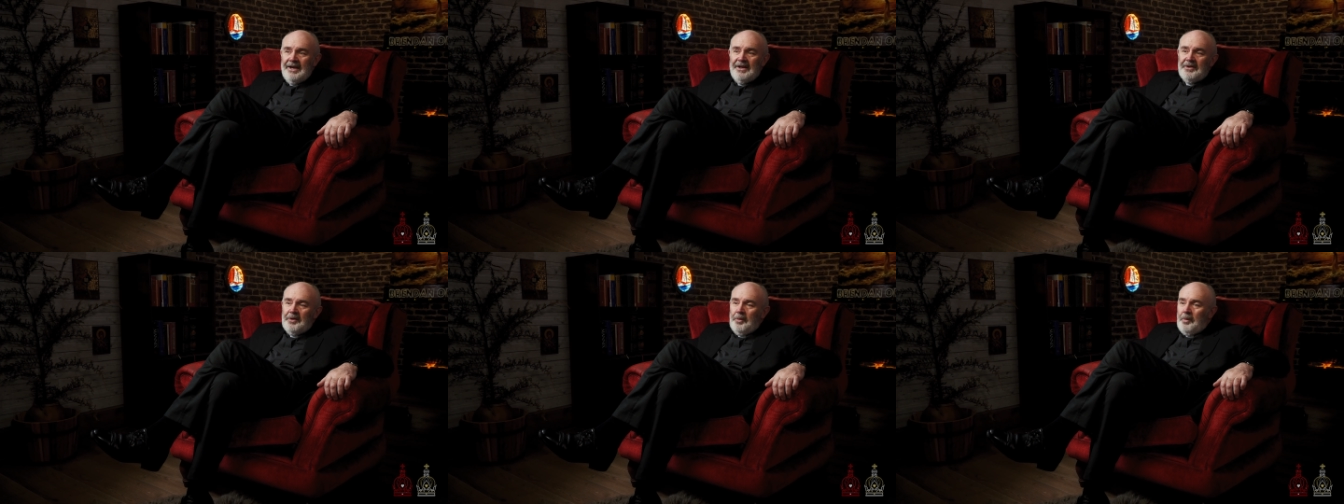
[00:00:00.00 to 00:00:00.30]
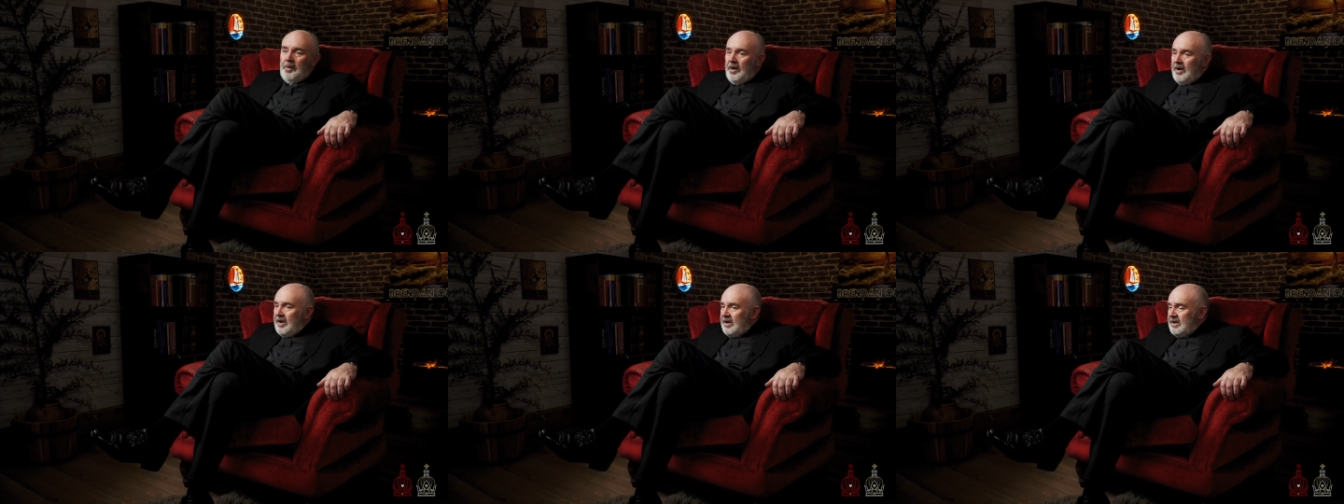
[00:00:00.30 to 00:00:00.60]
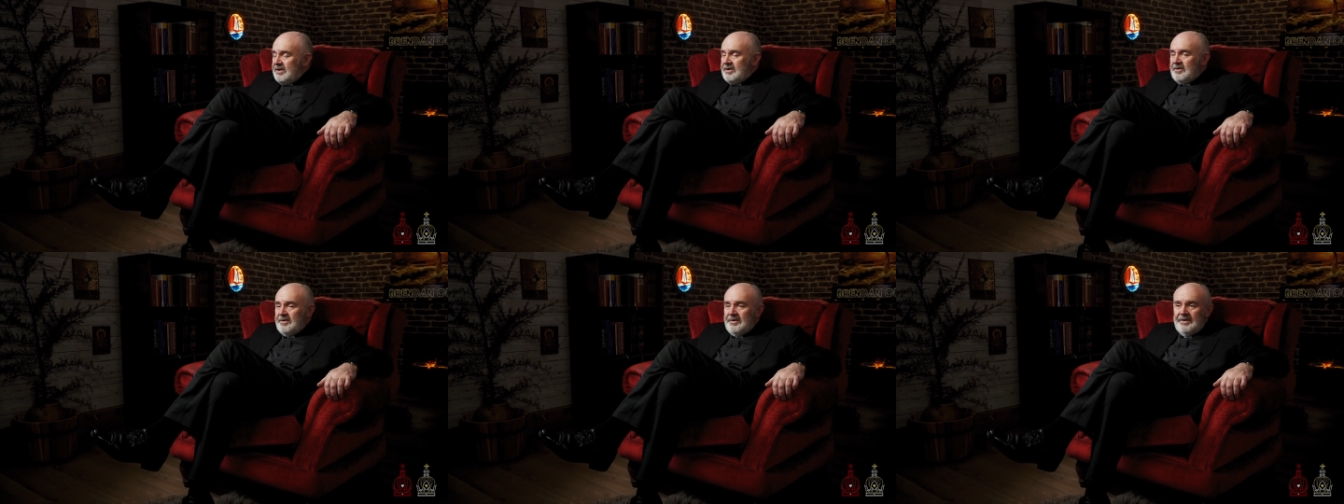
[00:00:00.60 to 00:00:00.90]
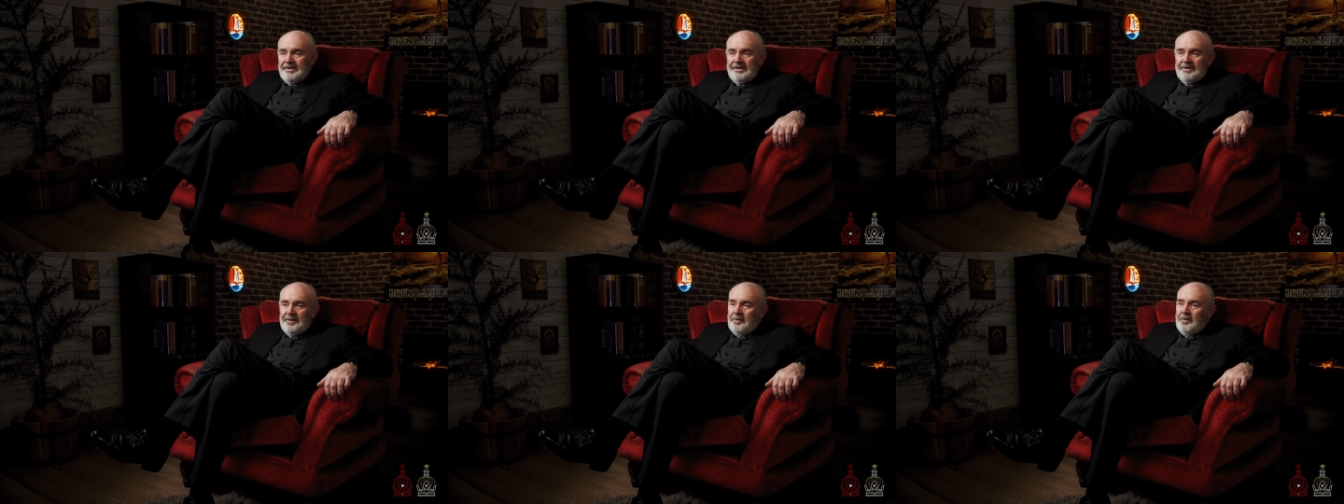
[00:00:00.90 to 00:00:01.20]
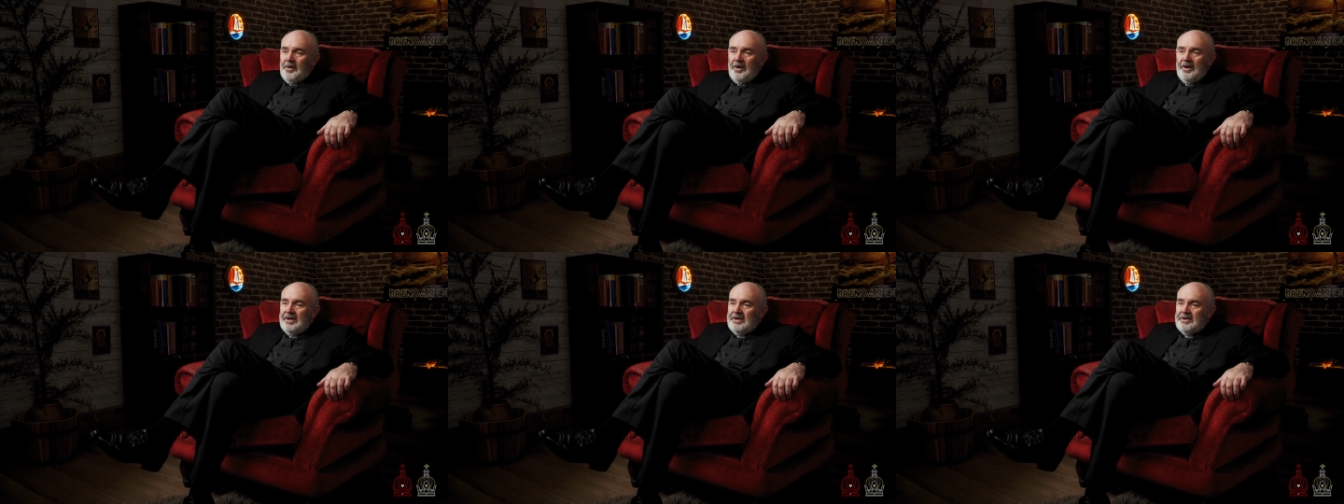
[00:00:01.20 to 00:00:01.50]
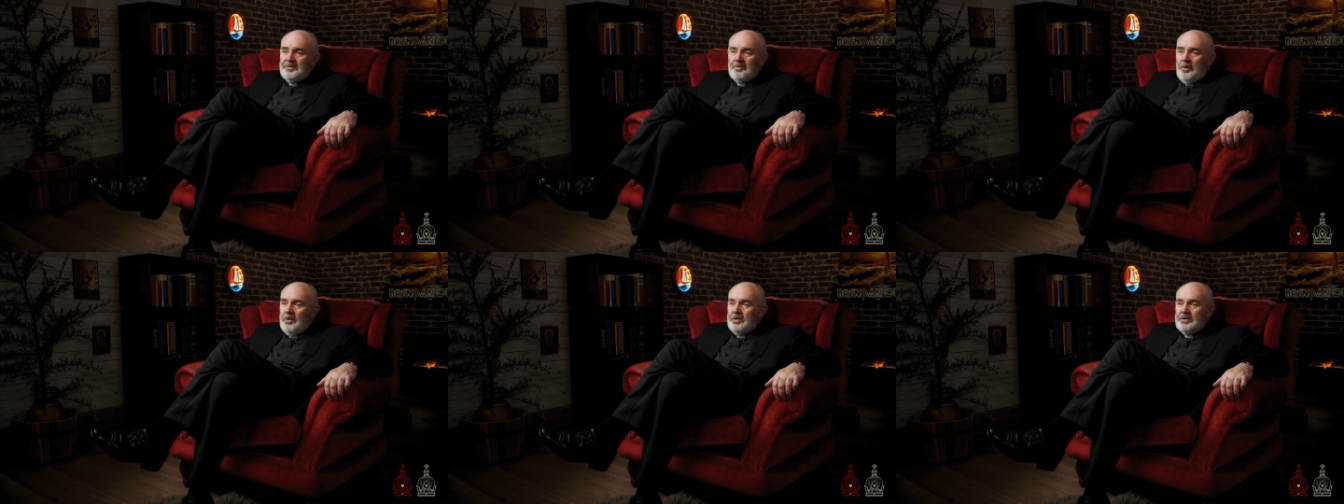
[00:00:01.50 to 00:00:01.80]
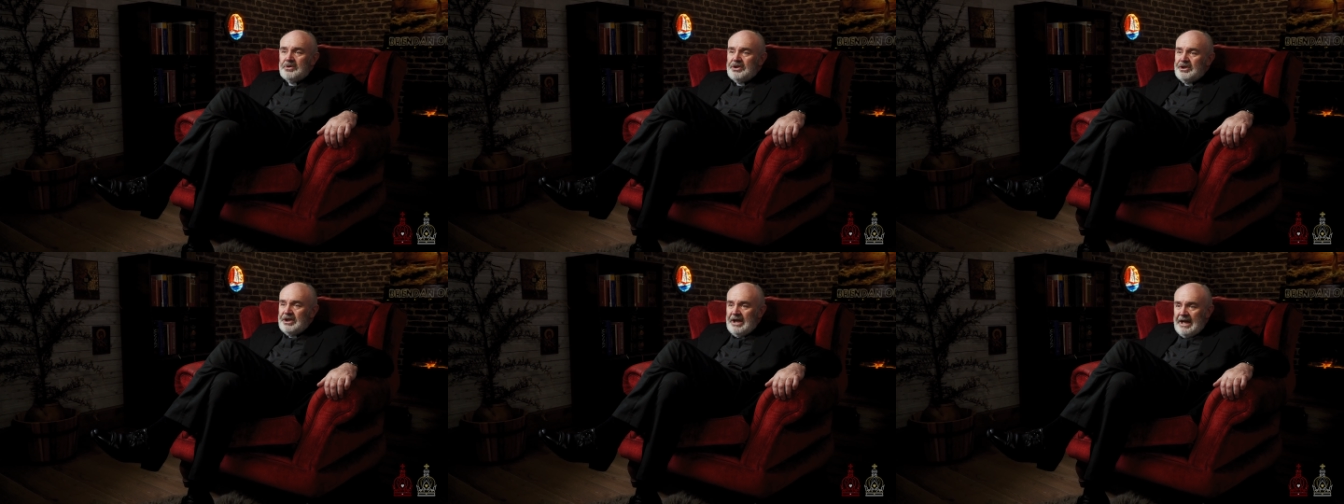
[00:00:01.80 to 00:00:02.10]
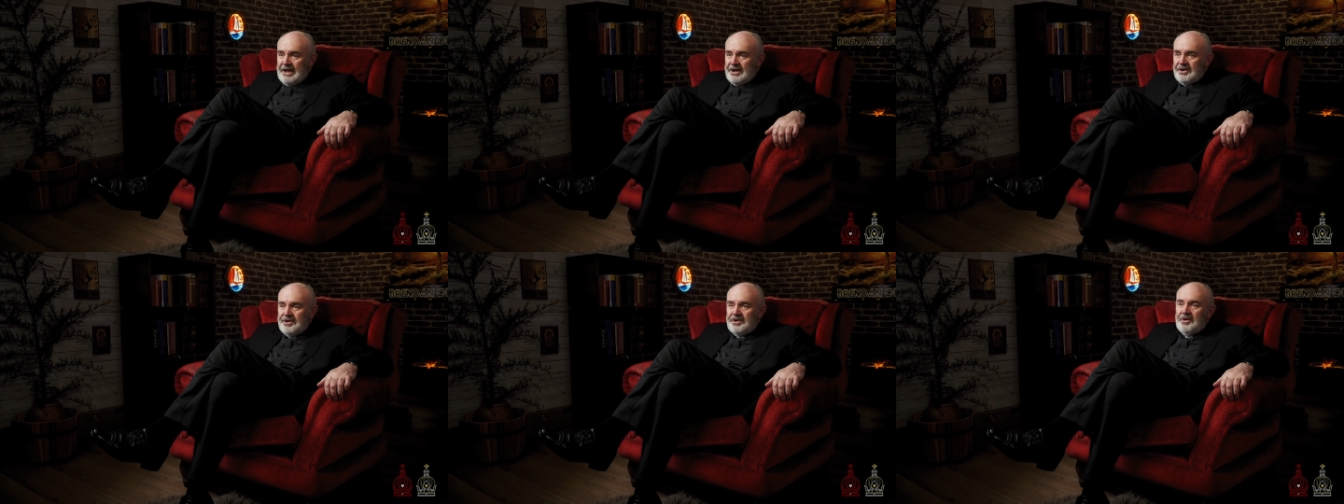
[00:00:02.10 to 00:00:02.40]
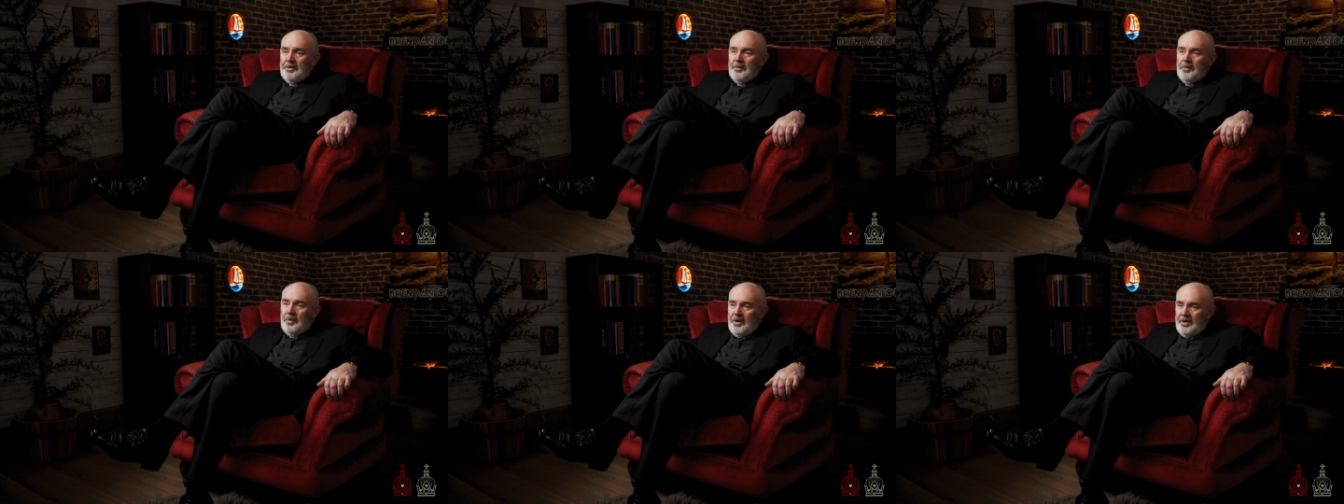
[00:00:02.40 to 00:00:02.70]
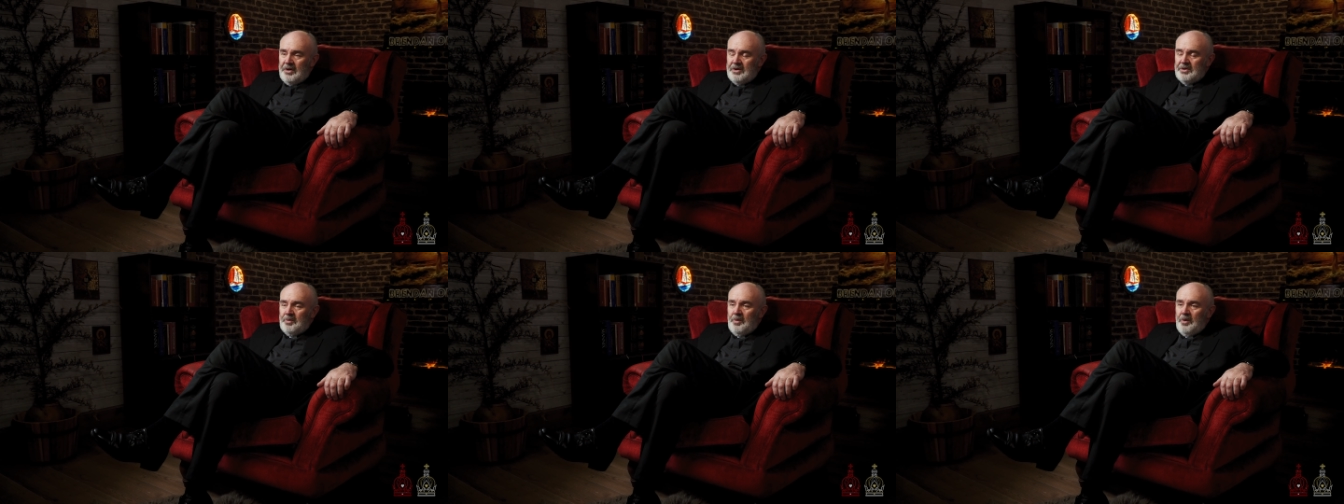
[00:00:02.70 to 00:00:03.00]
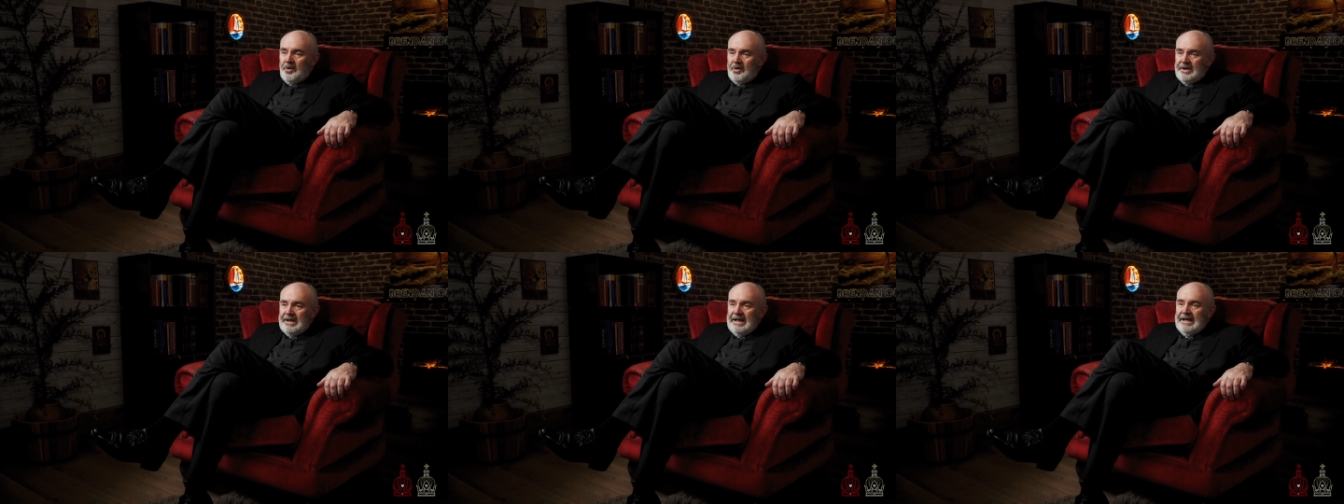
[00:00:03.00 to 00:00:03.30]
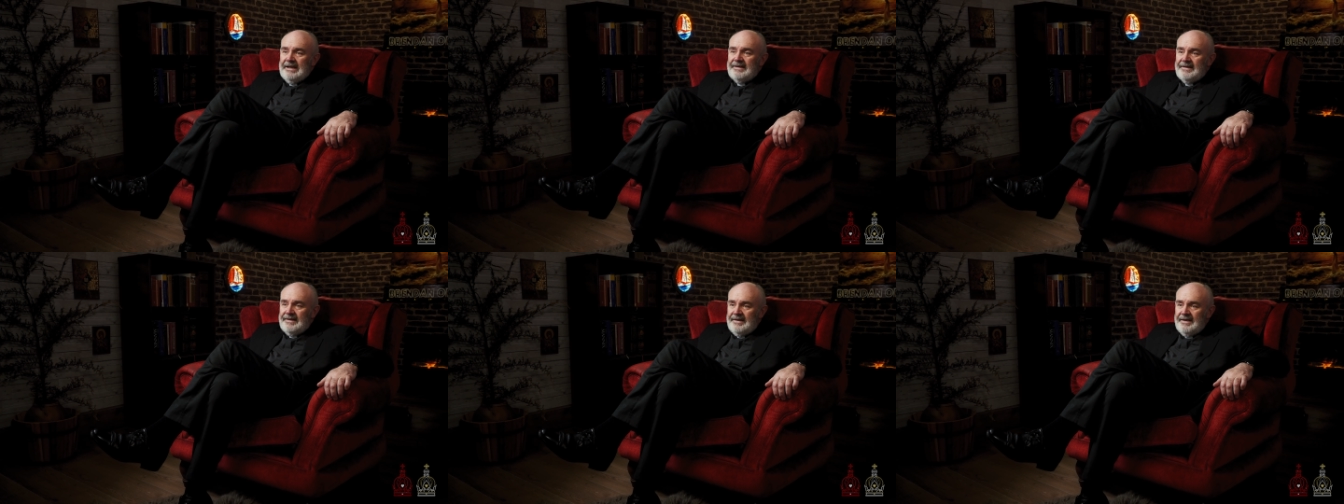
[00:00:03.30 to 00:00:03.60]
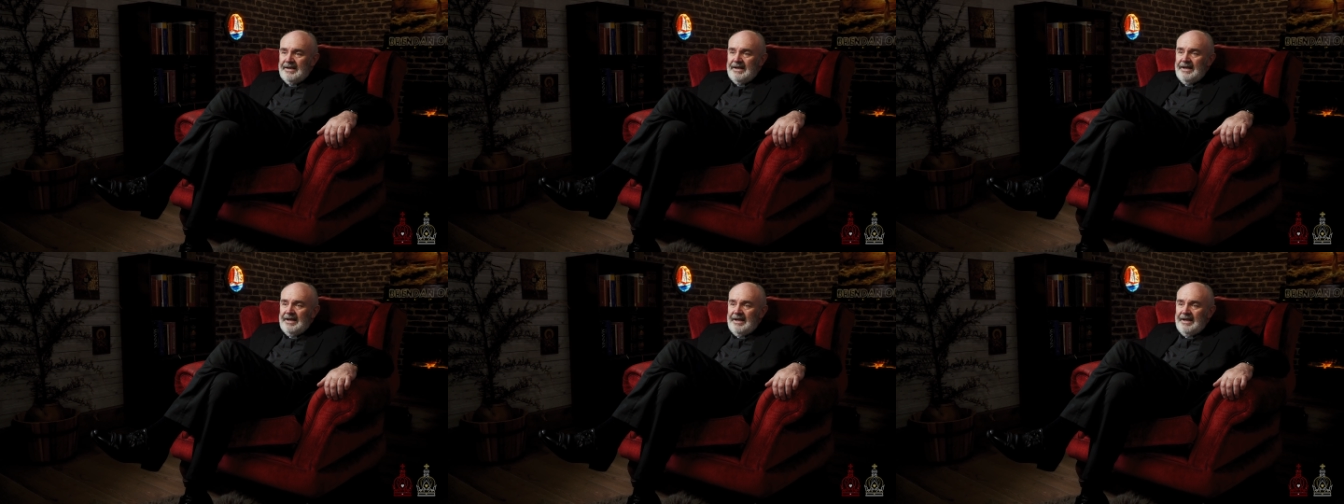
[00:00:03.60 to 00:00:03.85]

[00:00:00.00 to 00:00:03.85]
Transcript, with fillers: The world, the world won't change. The world won't listen.